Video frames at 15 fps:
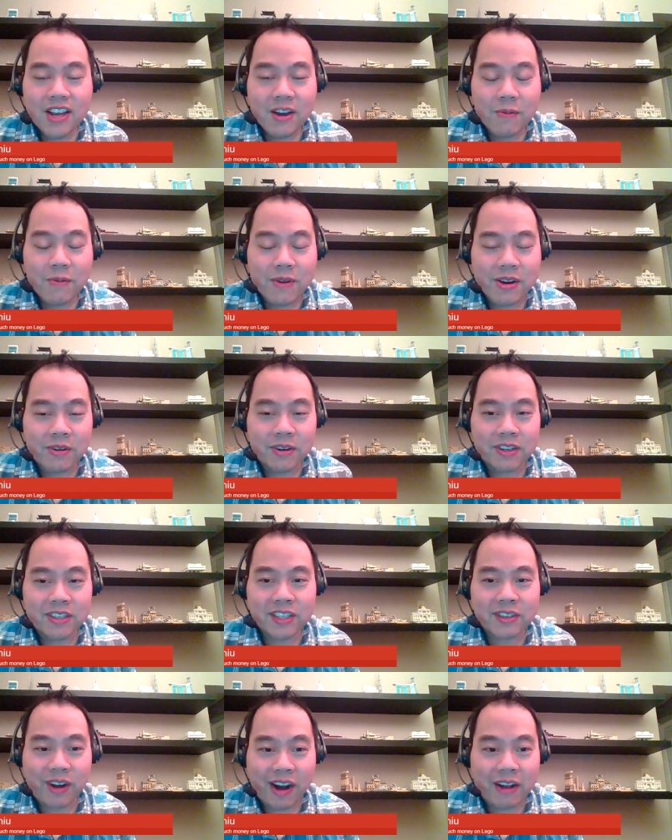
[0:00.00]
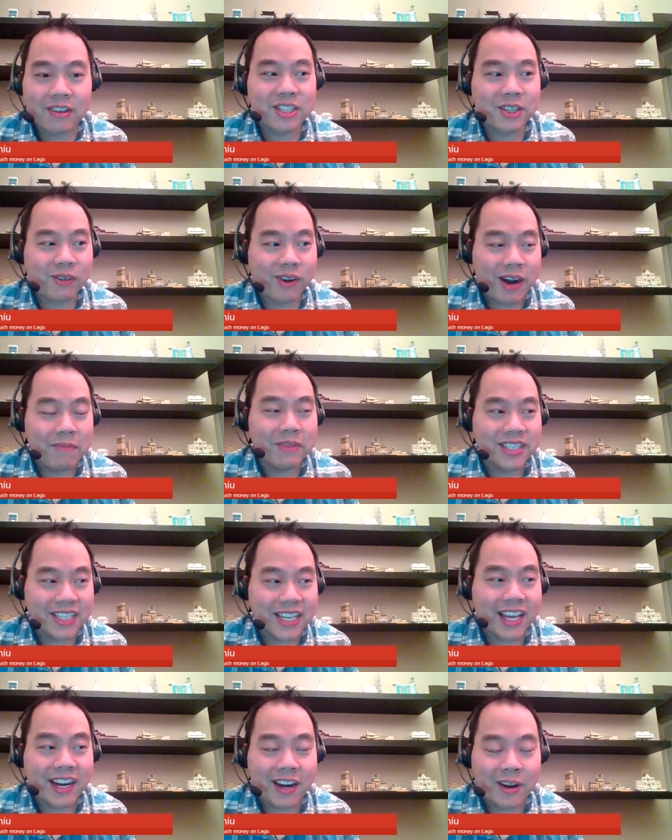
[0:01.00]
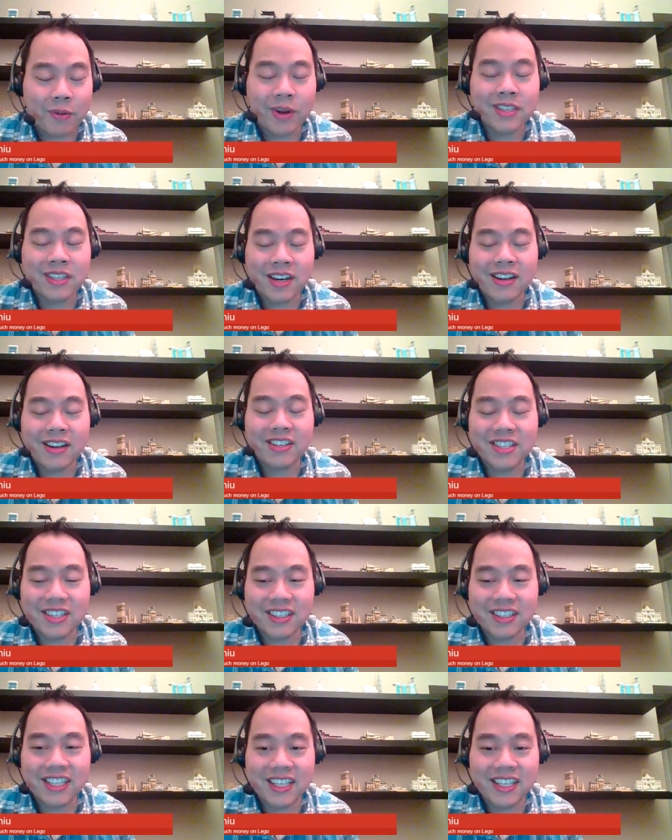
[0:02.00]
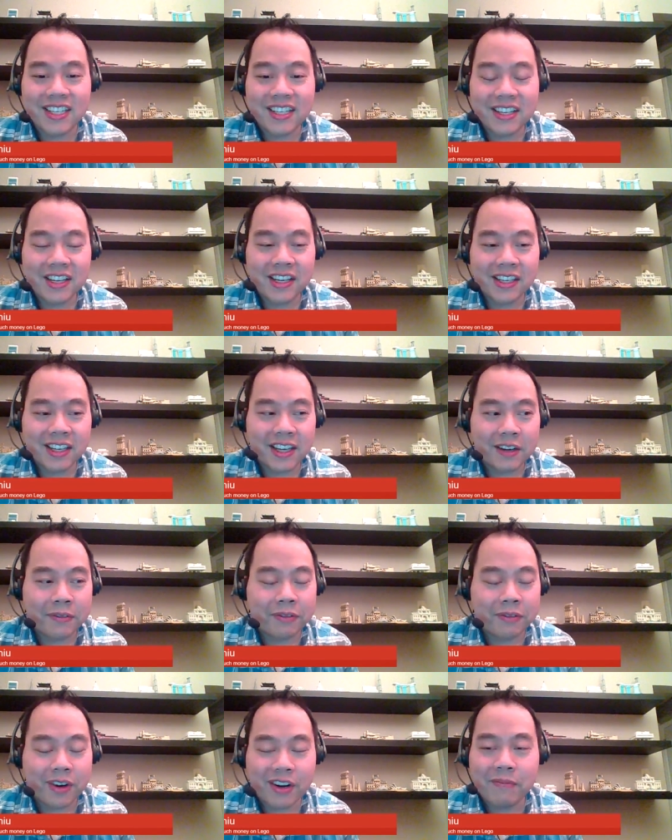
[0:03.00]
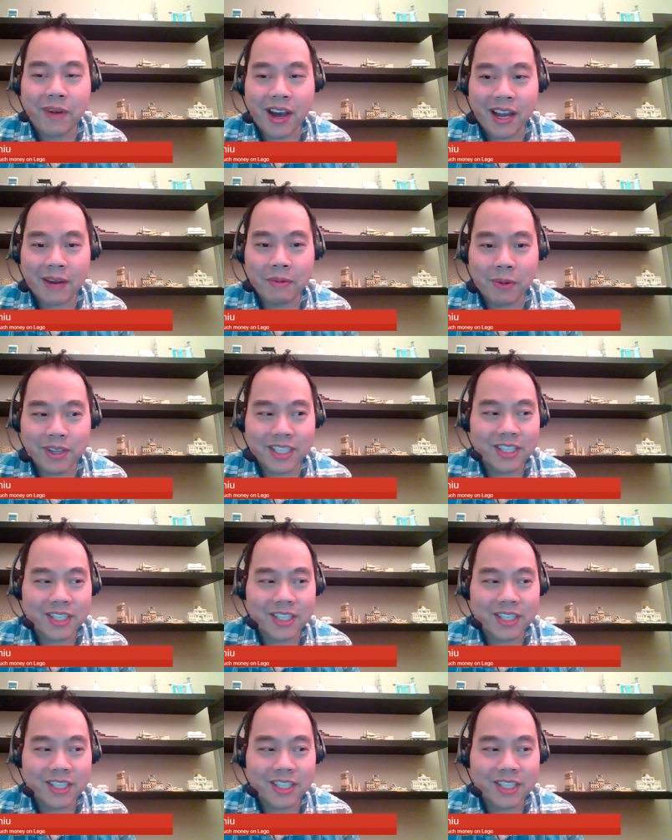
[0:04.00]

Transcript: We were I was scrambling to get it. It wasn't initially uh, kind of front of mind, but once it